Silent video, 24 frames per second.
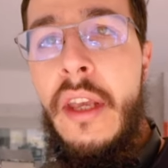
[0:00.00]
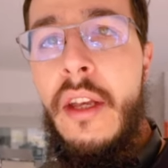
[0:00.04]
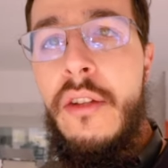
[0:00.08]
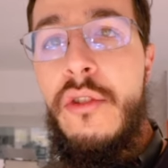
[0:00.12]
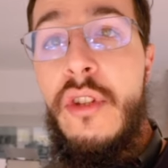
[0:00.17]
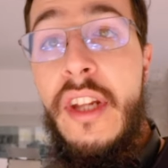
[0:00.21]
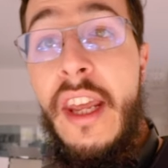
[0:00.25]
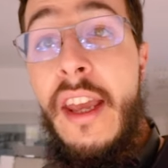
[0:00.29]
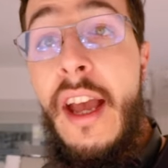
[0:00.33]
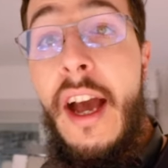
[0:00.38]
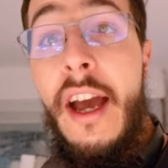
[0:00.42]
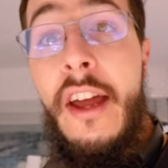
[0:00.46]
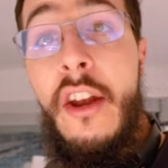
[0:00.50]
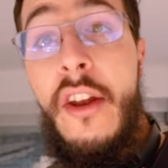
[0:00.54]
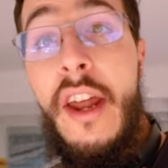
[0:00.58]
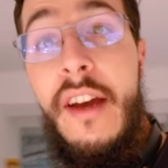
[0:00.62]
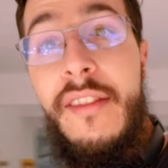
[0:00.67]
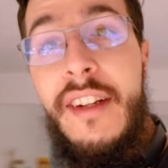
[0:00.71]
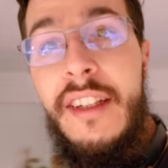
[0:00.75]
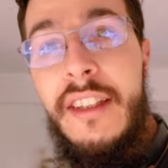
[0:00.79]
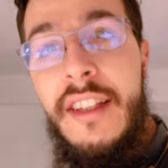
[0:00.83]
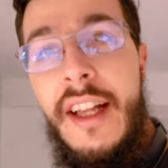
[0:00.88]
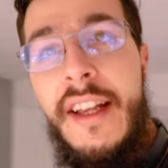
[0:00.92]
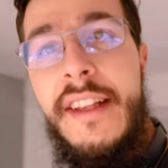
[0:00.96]
Today I don't
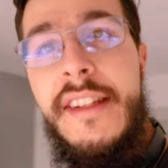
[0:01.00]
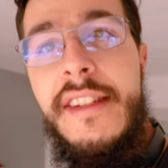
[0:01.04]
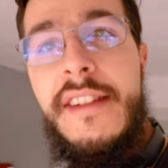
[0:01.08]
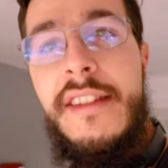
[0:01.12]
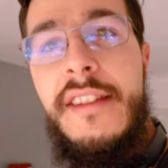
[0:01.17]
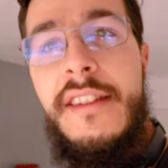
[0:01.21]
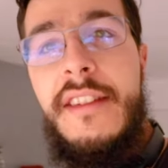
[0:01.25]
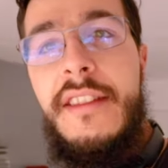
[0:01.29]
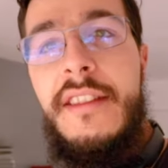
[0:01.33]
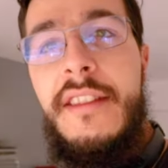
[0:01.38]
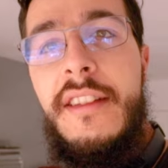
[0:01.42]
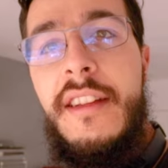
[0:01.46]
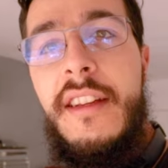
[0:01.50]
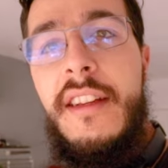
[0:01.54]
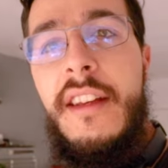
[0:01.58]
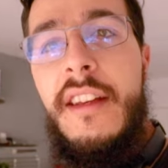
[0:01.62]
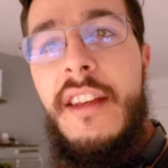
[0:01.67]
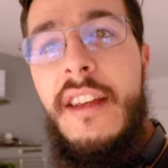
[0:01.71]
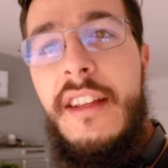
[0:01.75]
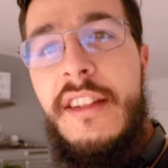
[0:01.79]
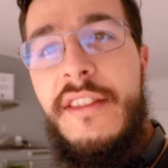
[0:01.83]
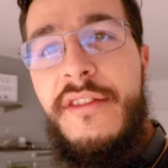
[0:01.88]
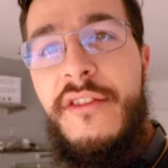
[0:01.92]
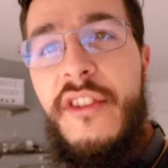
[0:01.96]
have a class,
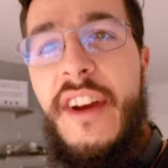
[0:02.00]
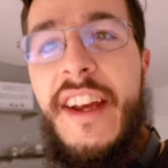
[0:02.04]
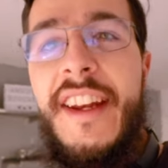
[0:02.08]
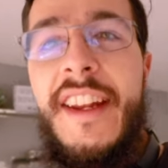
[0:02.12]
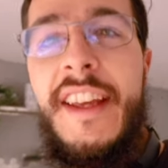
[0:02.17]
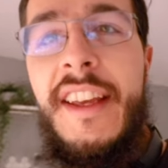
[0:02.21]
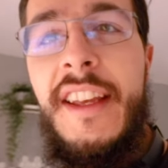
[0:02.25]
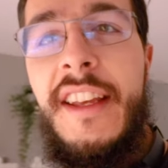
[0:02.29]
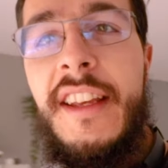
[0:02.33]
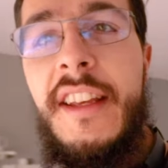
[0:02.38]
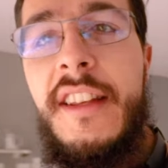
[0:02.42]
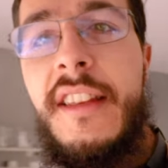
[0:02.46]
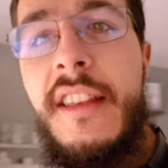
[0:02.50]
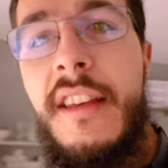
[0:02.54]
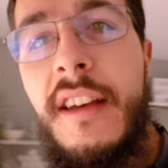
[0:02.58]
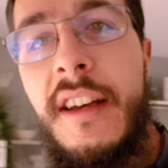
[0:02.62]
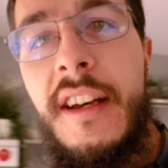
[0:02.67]
it's Friday.